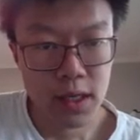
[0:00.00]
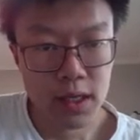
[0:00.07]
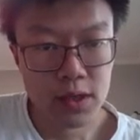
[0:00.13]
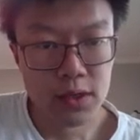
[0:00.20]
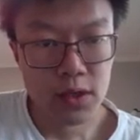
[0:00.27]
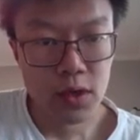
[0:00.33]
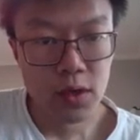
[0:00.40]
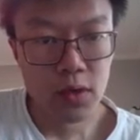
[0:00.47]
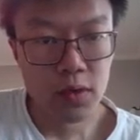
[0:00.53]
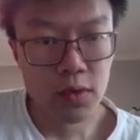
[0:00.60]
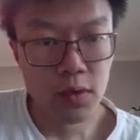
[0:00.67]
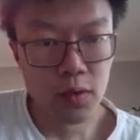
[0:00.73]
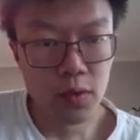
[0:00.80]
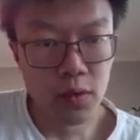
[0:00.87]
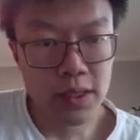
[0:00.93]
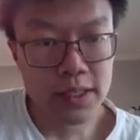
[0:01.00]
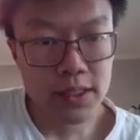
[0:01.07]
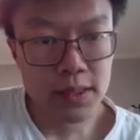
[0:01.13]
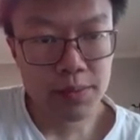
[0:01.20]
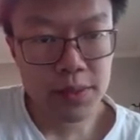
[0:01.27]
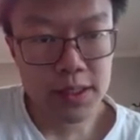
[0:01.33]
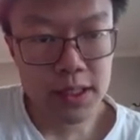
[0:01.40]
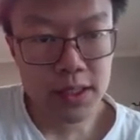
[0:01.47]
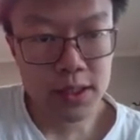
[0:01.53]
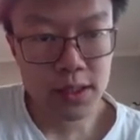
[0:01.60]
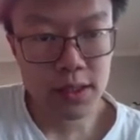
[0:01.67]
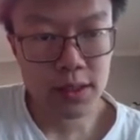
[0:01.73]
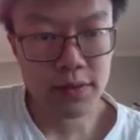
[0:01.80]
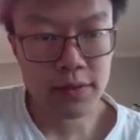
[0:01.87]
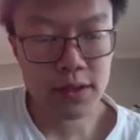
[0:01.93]
So what is the
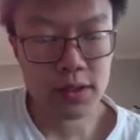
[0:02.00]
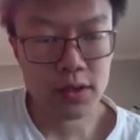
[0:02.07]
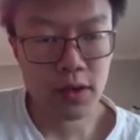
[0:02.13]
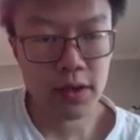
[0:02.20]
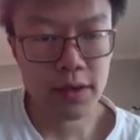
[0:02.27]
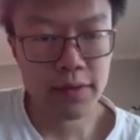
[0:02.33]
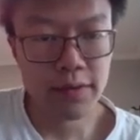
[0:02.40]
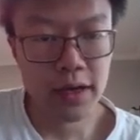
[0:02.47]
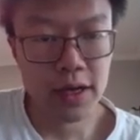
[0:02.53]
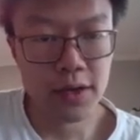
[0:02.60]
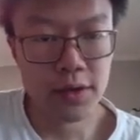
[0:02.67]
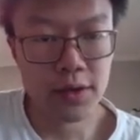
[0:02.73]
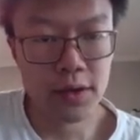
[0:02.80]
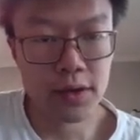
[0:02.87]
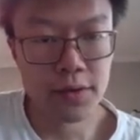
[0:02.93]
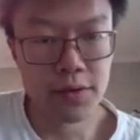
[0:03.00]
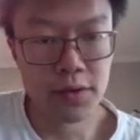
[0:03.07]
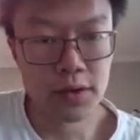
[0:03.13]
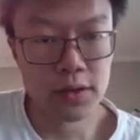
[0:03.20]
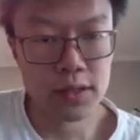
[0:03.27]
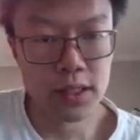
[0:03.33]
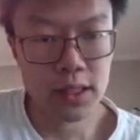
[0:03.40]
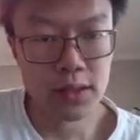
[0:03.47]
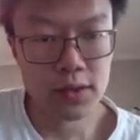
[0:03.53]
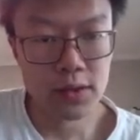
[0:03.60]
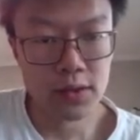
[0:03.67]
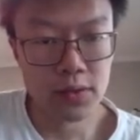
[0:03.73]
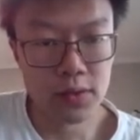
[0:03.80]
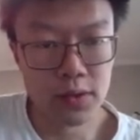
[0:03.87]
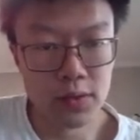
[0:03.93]
position of the starting value of 13?
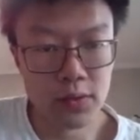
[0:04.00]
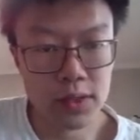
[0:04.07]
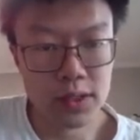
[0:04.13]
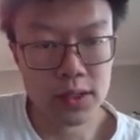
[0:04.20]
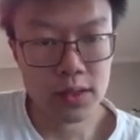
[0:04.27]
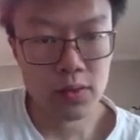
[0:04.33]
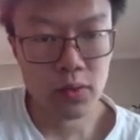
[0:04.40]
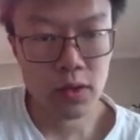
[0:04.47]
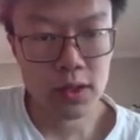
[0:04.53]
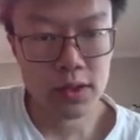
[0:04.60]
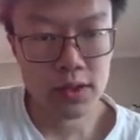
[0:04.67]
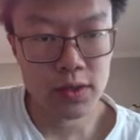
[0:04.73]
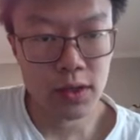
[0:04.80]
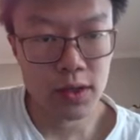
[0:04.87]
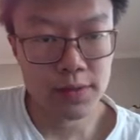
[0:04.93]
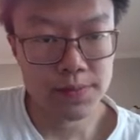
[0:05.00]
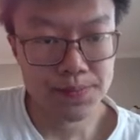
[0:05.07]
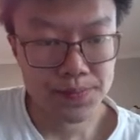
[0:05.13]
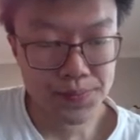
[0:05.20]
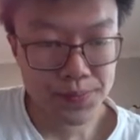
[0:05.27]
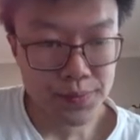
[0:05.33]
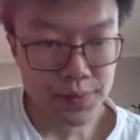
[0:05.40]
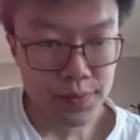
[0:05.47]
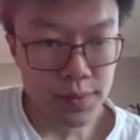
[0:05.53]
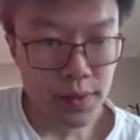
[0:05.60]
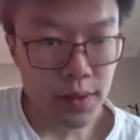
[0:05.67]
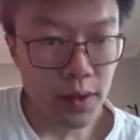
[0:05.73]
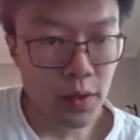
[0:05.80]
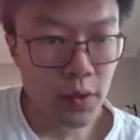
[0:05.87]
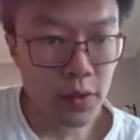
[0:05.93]
So where does this 1 start?
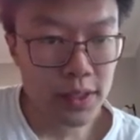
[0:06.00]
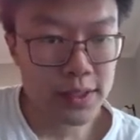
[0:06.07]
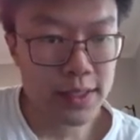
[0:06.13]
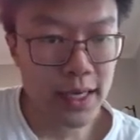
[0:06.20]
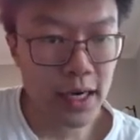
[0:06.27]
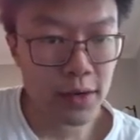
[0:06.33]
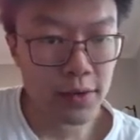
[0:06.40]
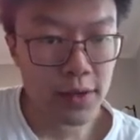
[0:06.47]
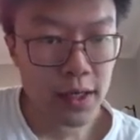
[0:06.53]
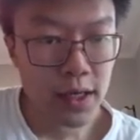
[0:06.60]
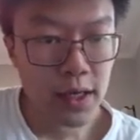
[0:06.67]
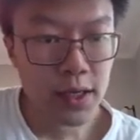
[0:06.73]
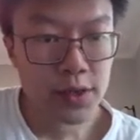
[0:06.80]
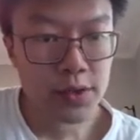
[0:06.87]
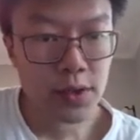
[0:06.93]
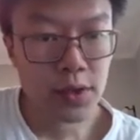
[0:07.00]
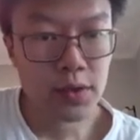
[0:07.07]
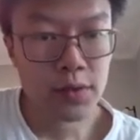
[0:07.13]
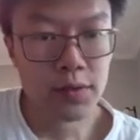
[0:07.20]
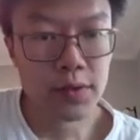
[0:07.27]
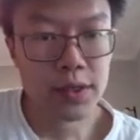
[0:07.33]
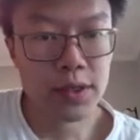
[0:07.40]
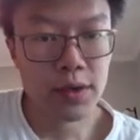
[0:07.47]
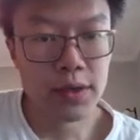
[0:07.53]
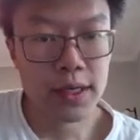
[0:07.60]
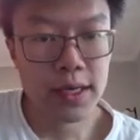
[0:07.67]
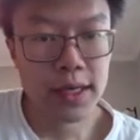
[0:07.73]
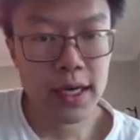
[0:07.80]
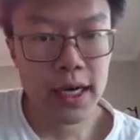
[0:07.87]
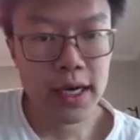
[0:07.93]
Well, let's count. So we know
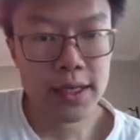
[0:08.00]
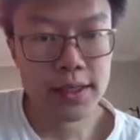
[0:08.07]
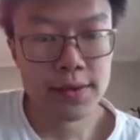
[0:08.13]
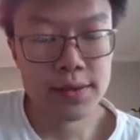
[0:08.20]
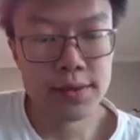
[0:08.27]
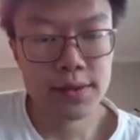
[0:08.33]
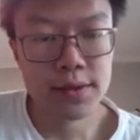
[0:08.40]
that 9...